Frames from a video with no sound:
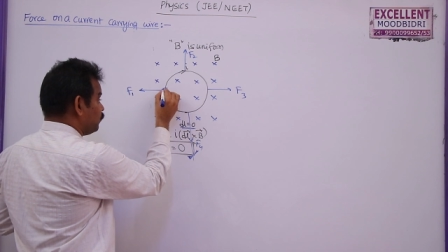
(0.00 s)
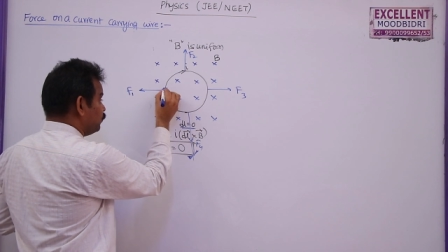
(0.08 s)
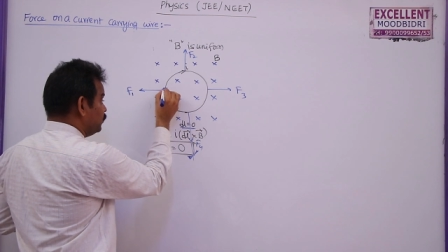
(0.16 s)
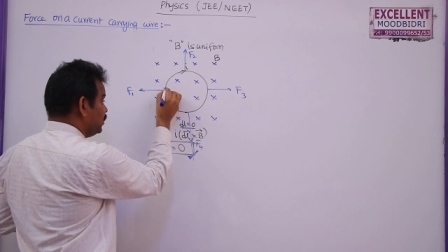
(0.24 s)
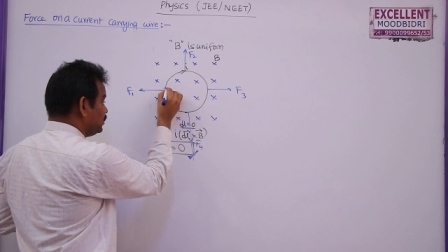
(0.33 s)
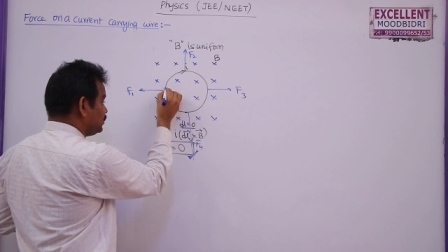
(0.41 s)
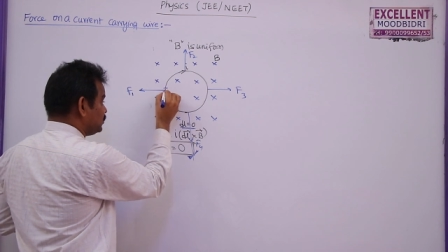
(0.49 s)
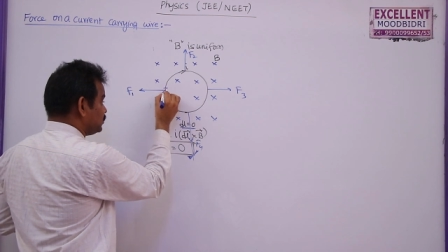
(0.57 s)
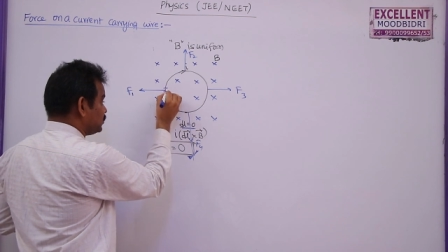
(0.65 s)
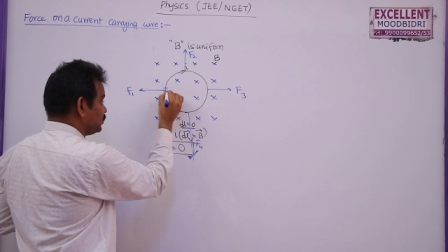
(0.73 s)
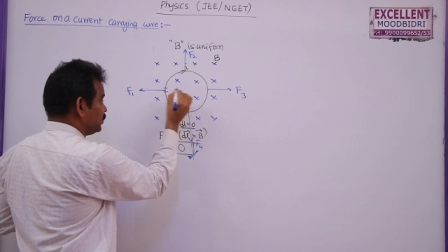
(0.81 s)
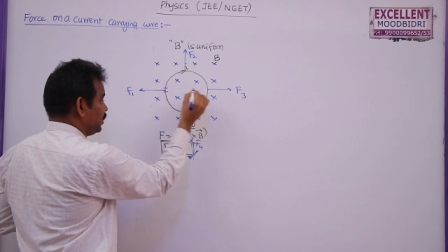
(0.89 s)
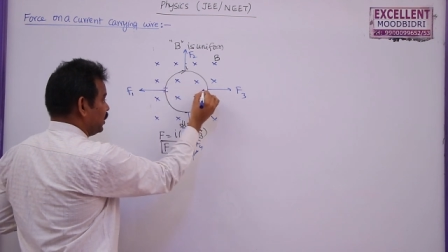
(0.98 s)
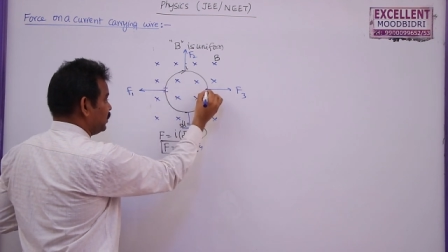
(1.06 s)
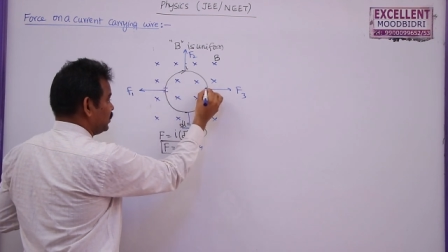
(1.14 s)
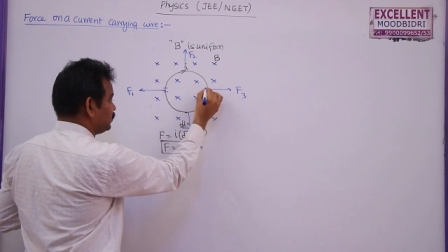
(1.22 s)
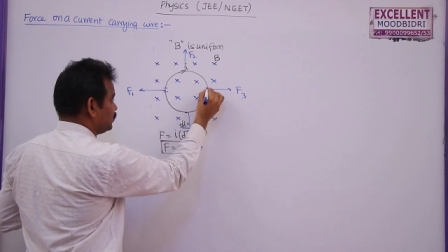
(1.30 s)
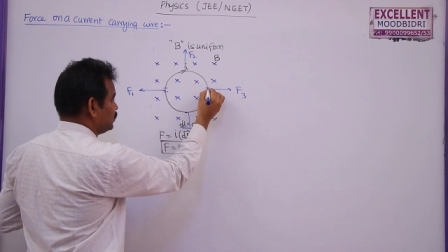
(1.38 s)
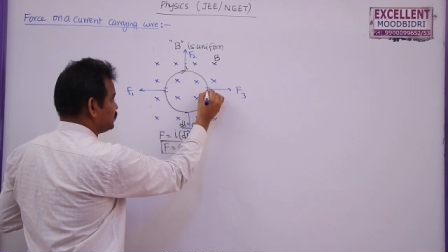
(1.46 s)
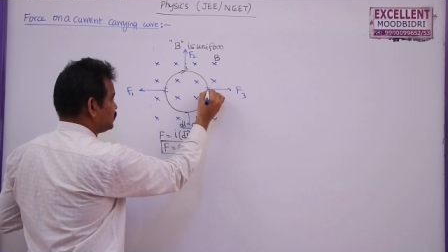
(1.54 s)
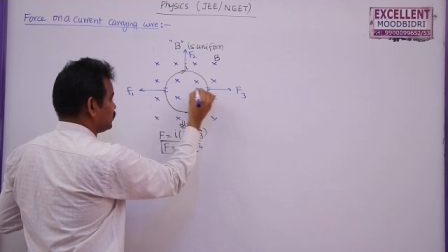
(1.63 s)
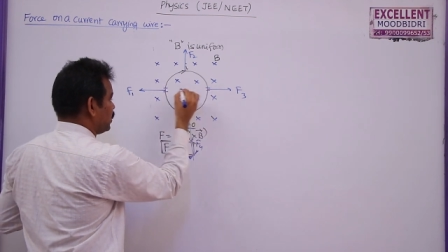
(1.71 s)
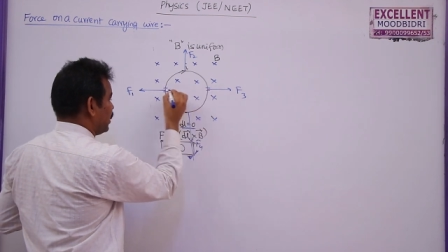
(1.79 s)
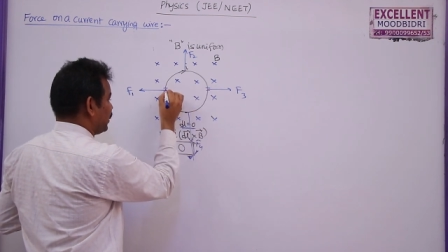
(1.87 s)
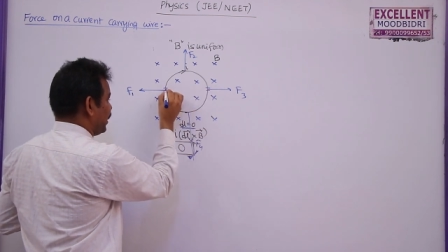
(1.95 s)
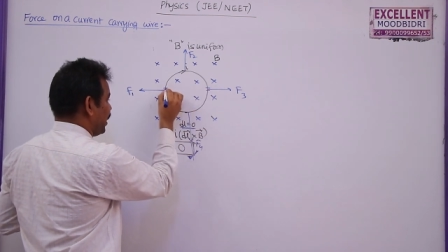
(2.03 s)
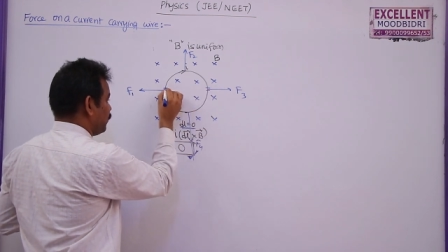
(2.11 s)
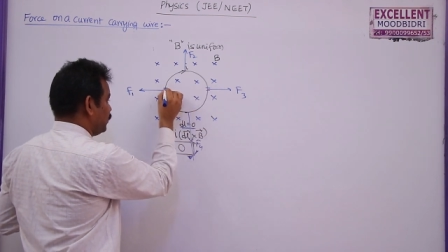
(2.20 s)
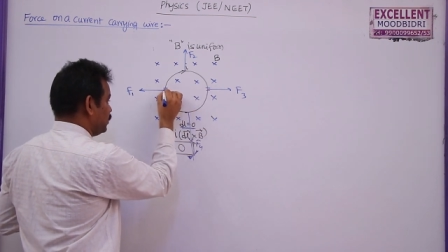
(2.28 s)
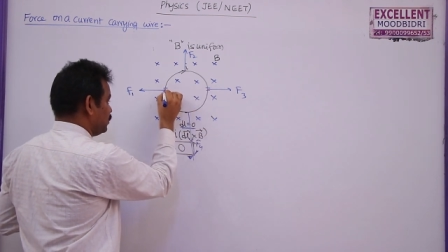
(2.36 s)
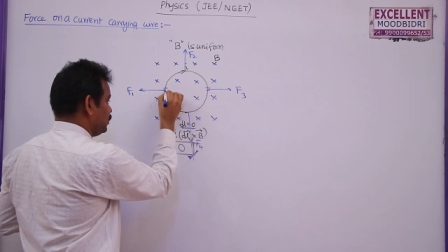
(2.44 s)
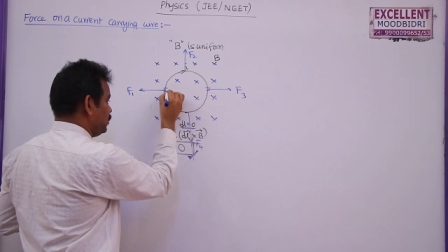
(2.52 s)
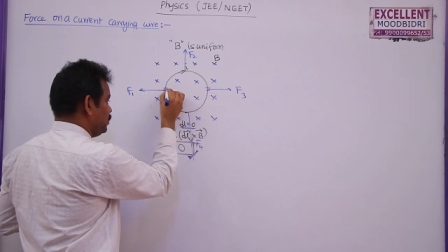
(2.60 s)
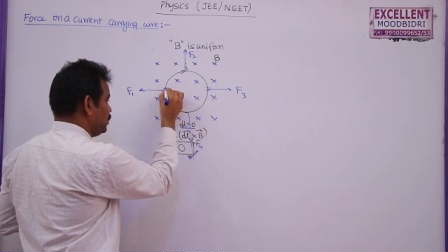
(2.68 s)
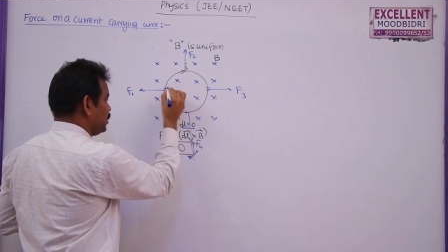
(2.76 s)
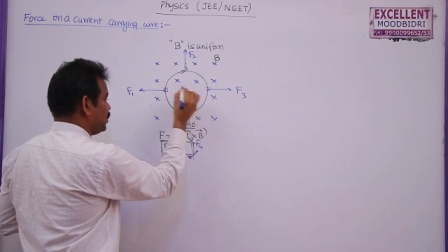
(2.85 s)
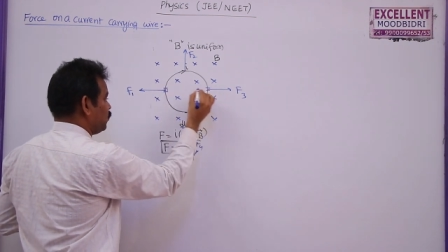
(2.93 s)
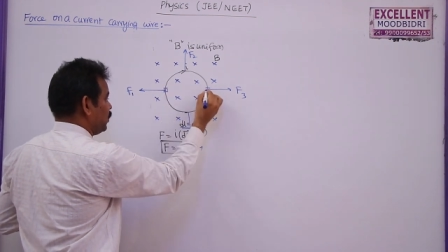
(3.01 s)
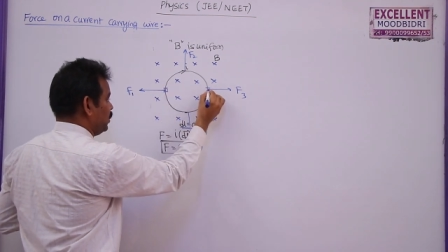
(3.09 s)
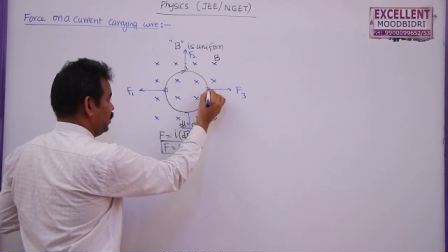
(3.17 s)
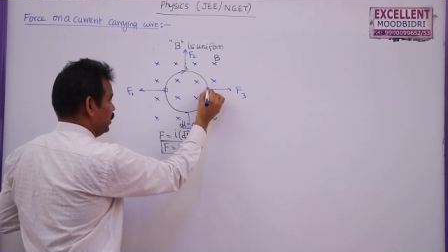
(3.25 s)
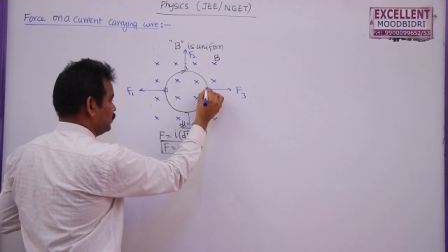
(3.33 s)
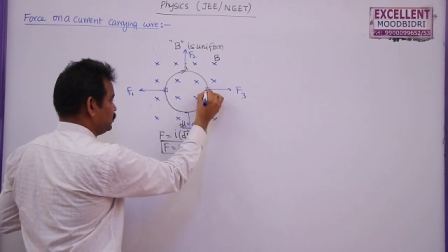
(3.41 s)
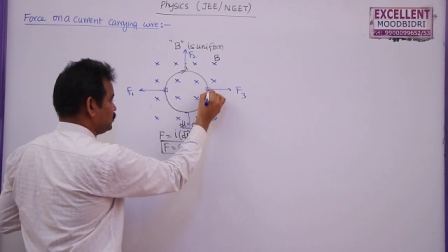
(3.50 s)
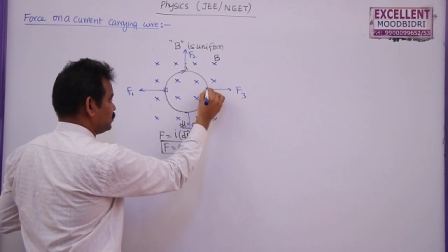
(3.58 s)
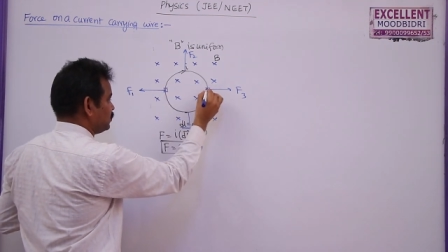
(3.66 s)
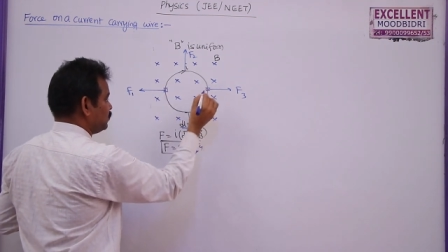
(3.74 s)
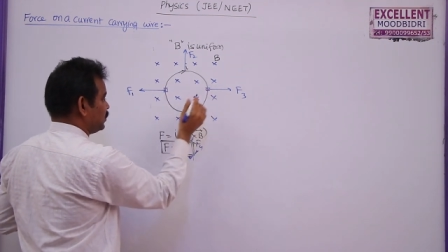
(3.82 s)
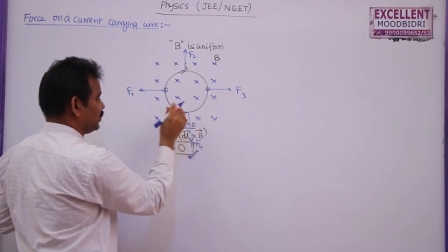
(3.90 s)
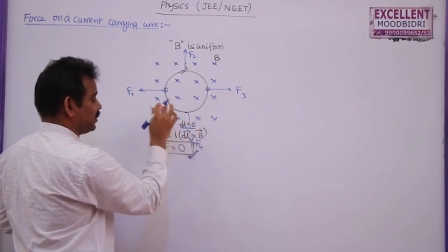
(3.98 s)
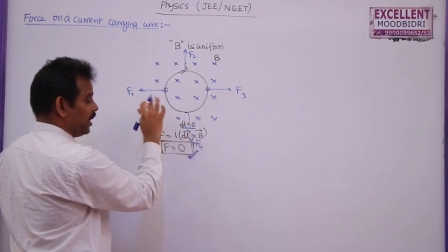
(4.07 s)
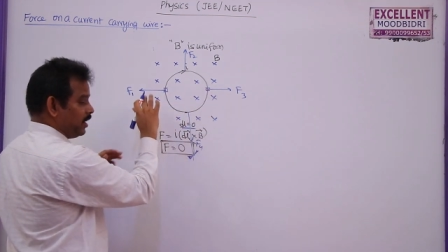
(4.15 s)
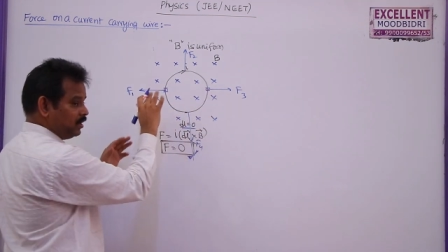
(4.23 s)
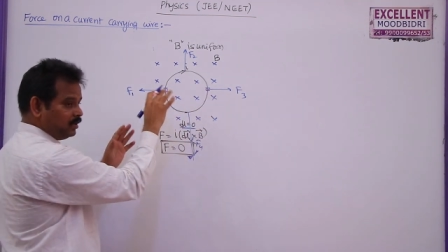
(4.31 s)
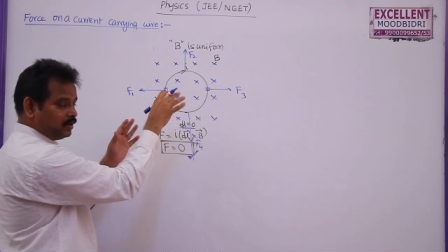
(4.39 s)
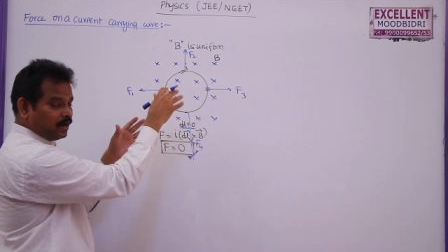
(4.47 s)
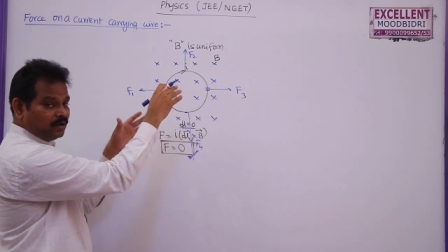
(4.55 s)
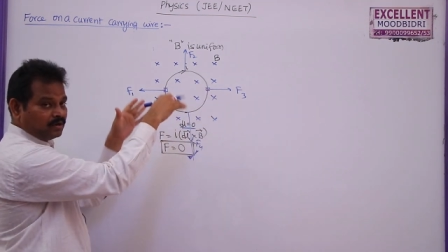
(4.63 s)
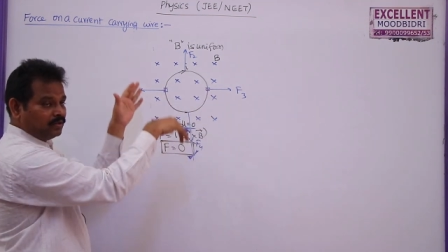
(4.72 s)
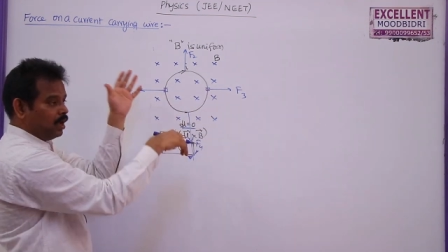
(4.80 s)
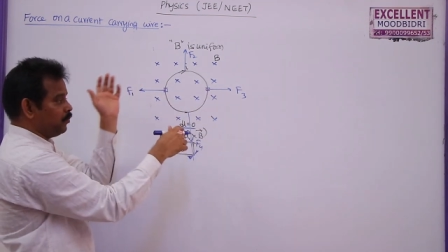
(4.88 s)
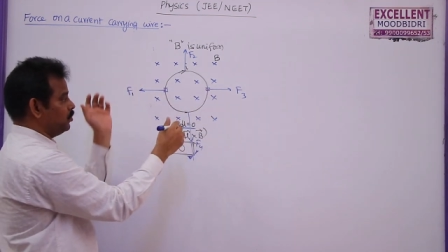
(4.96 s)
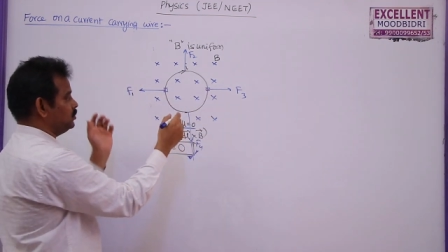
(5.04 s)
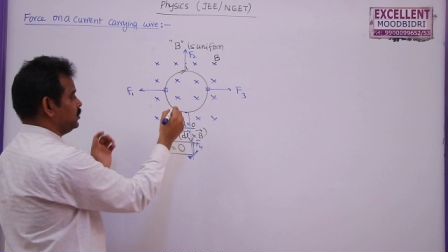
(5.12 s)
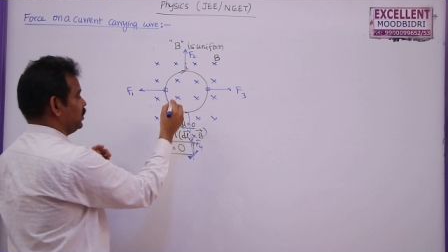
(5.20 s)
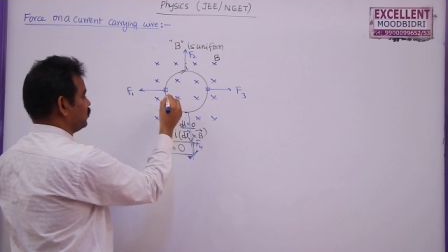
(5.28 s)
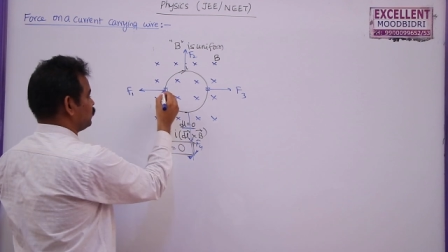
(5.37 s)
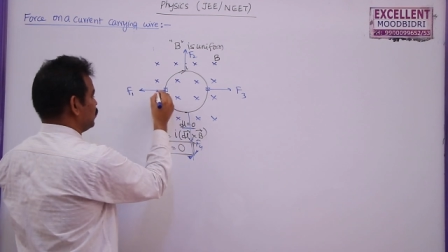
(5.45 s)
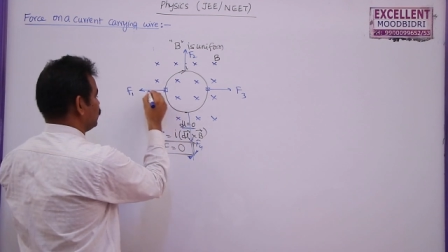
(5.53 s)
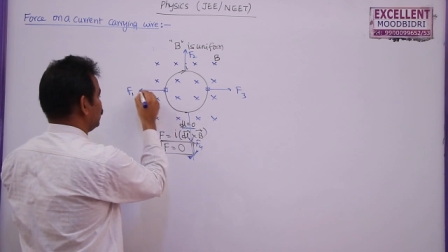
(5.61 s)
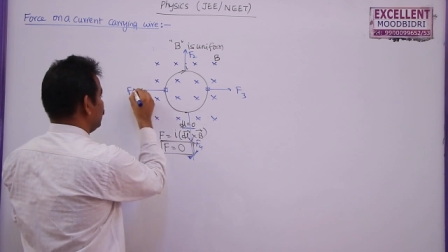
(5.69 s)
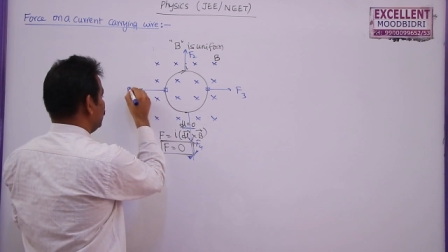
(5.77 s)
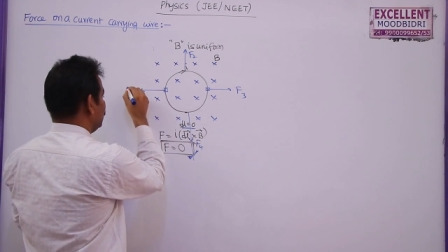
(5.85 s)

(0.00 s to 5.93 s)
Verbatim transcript: This and this are having equal lengths but carrying current in the opposite direction.